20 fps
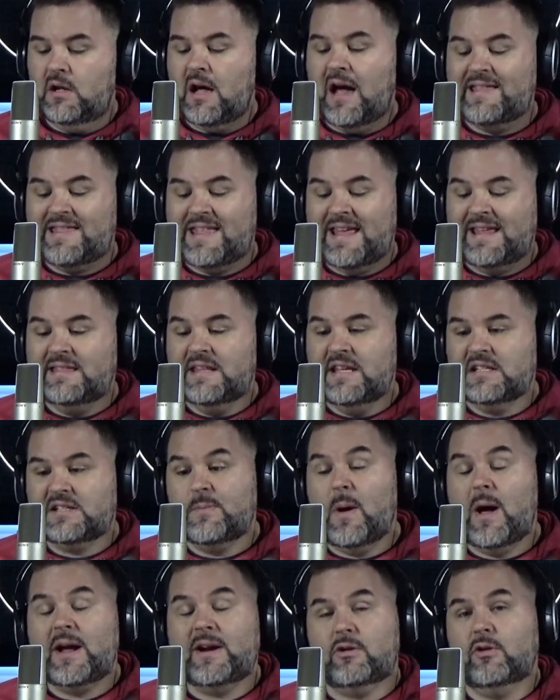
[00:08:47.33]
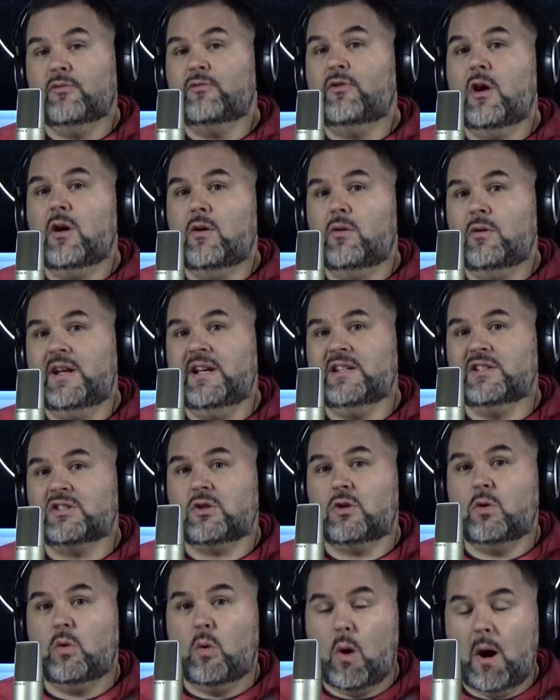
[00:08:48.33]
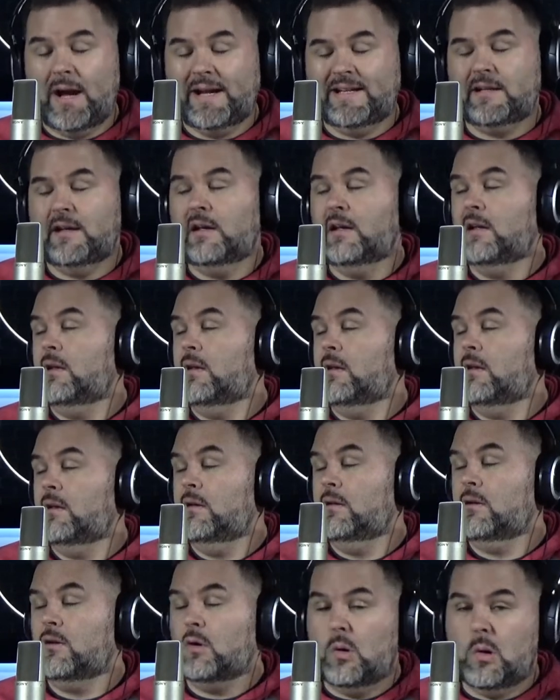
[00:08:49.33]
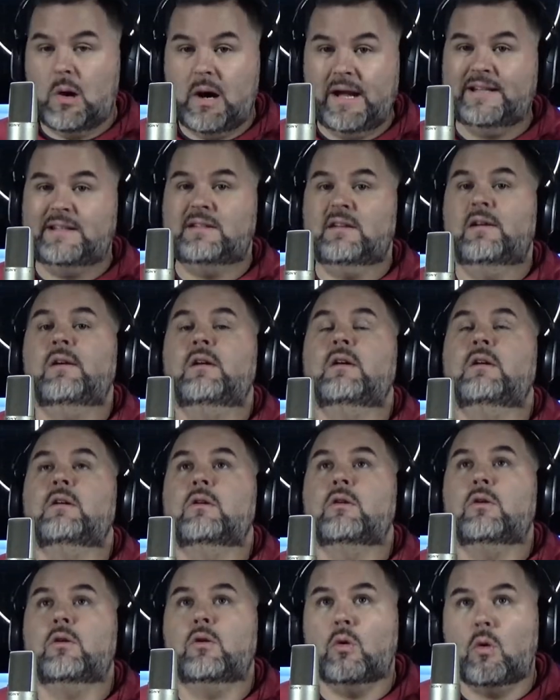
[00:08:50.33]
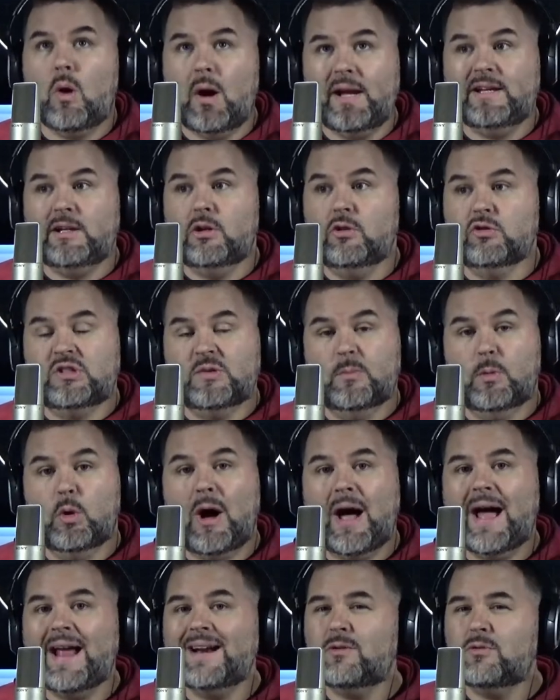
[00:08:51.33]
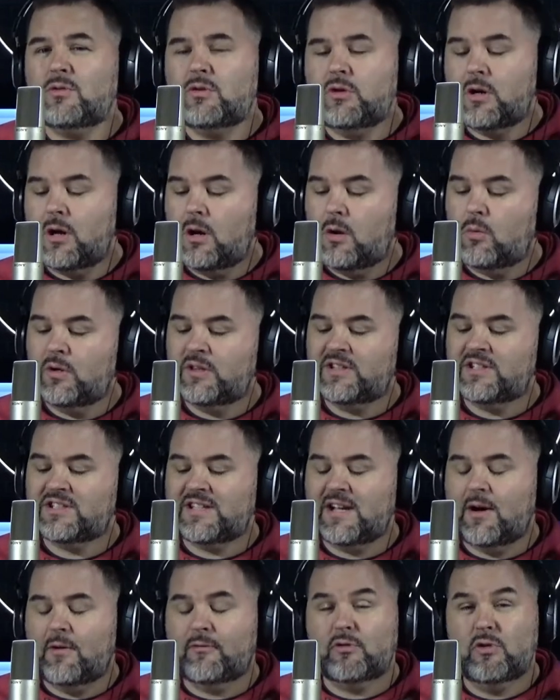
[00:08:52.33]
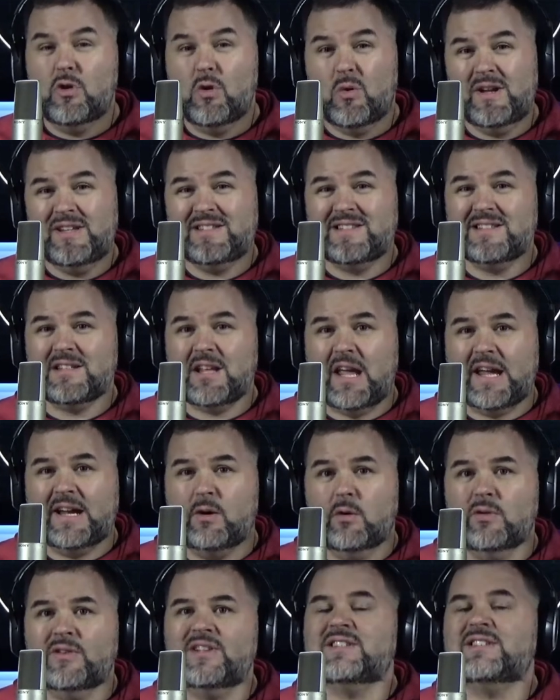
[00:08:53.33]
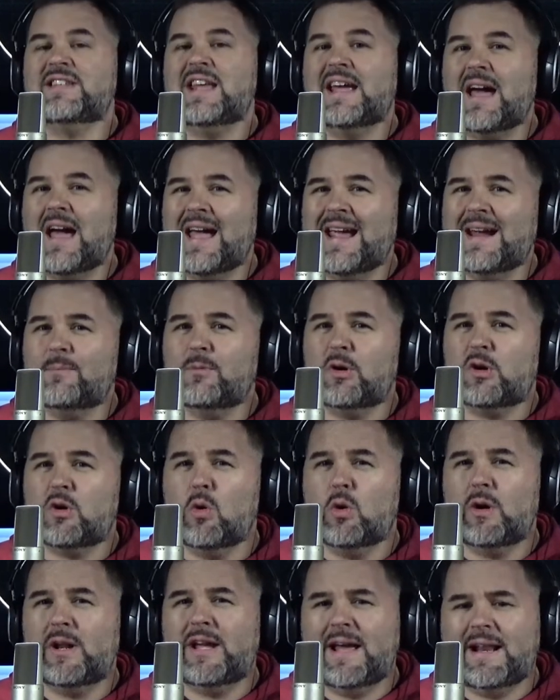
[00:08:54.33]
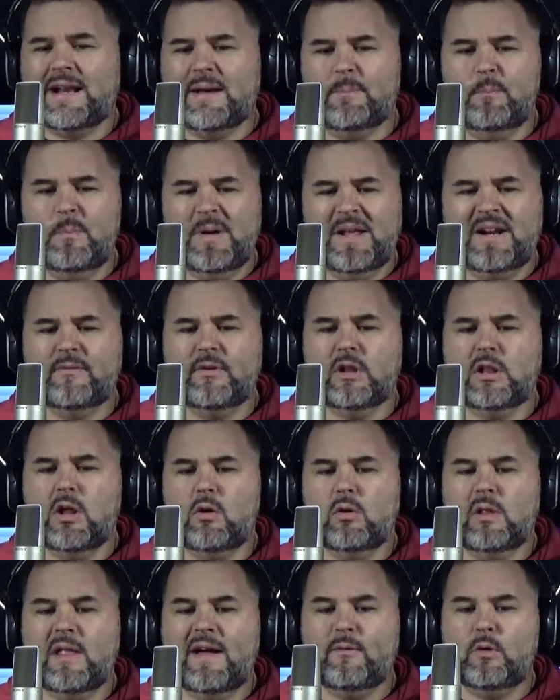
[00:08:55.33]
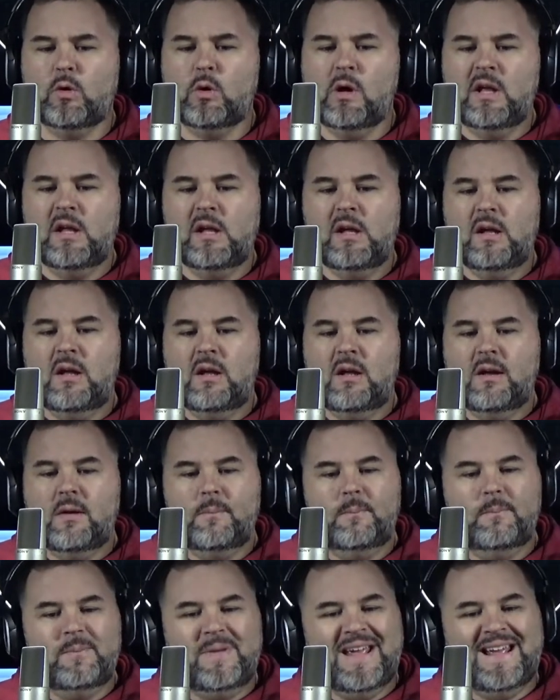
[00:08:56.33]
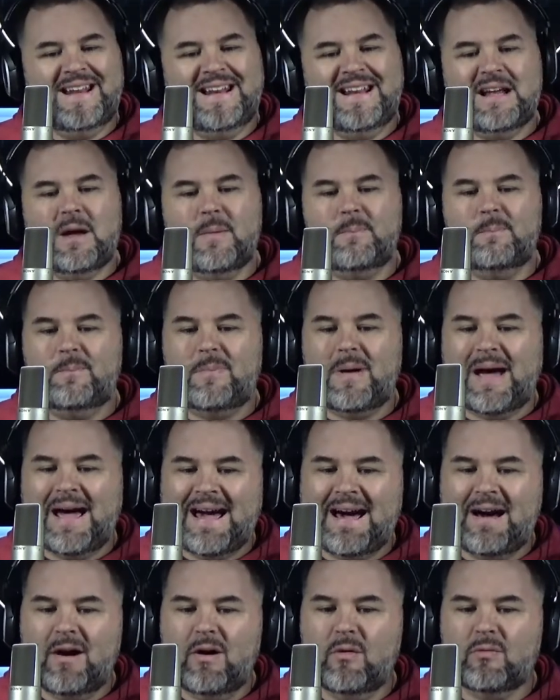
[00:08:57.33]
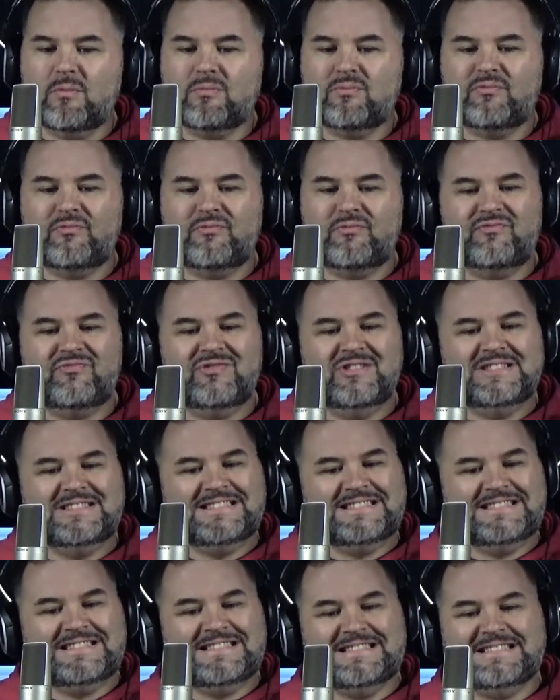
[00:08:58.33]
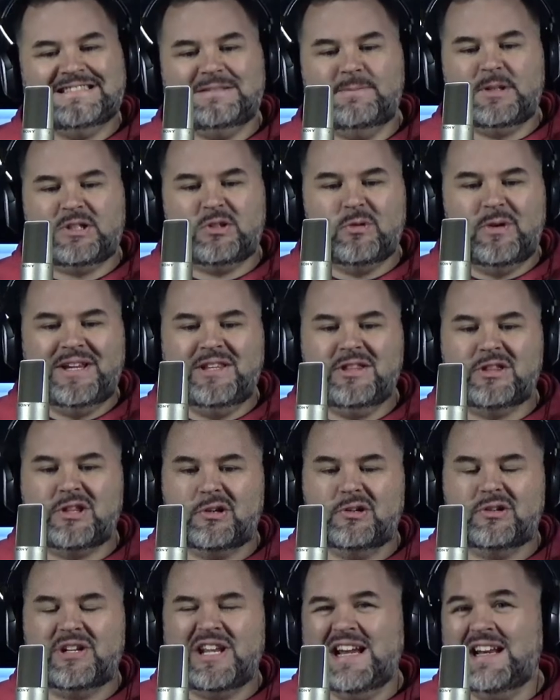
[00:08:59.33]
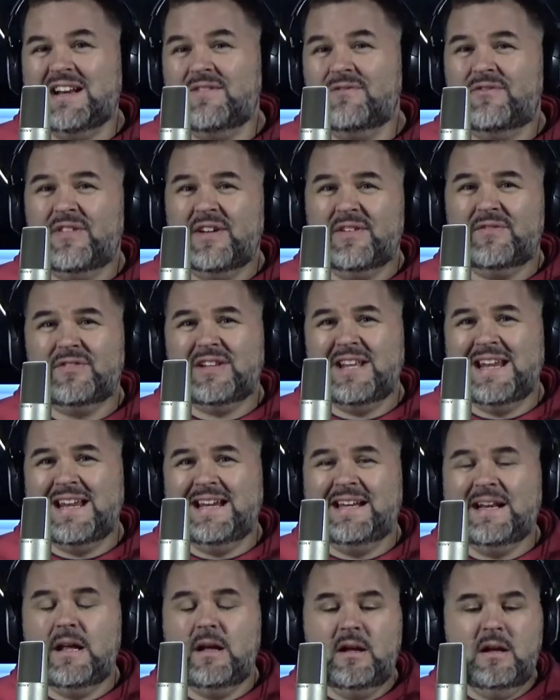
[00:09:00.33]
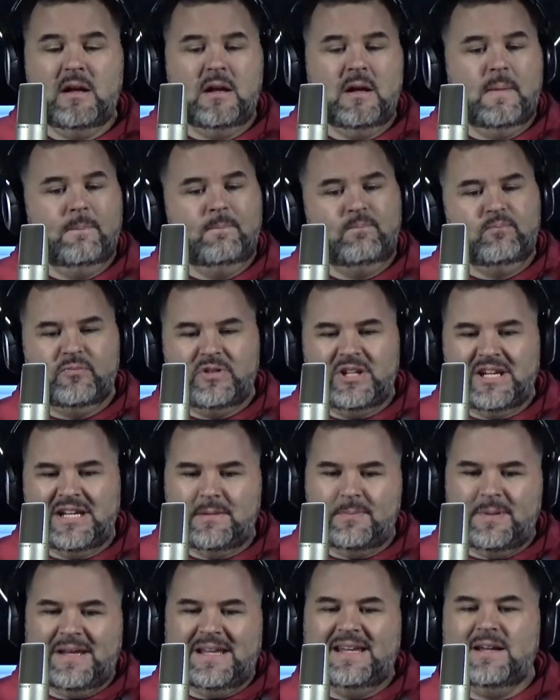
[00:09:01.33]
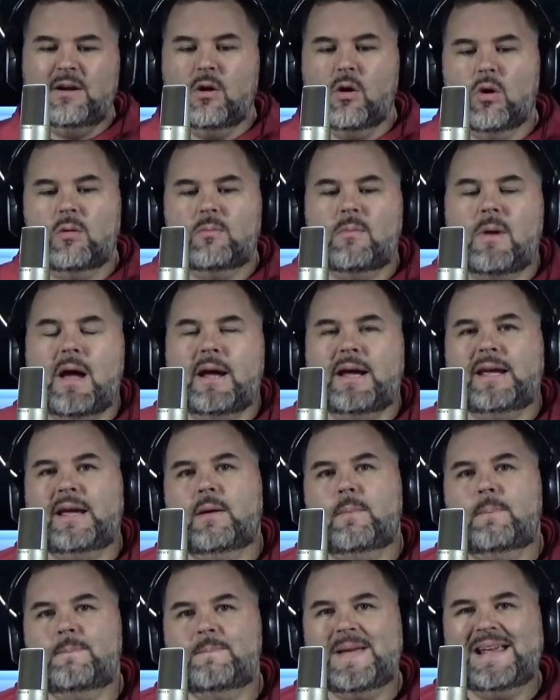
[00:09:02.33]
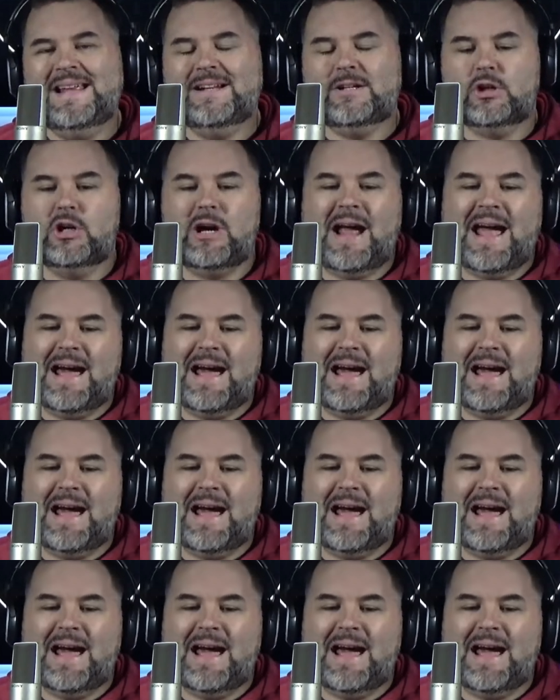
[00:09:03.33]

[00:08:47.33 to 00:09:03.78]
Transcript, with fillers: I think this microphone is quite, quite, quite usable. I don't know what the self noise is like on this thing. I am recording at a bit of a low level, hitting about uh, between thirteen and fifteen decibels on my meter